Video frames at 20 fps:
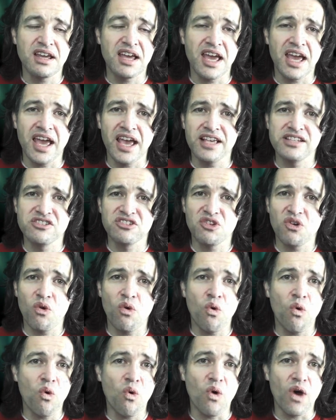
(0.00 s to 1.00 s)

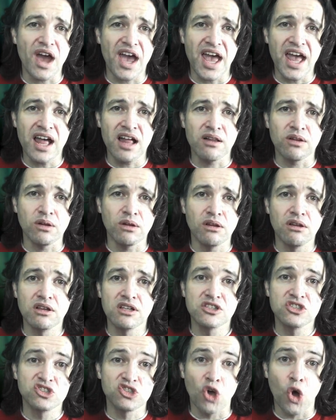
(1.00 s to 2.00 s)
S-O-L,
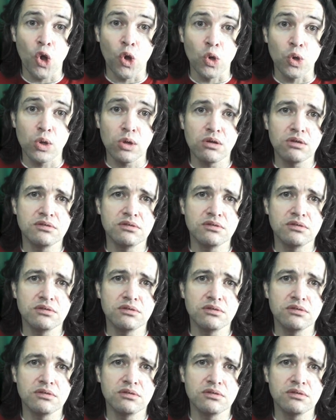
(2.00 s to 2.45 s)
sol.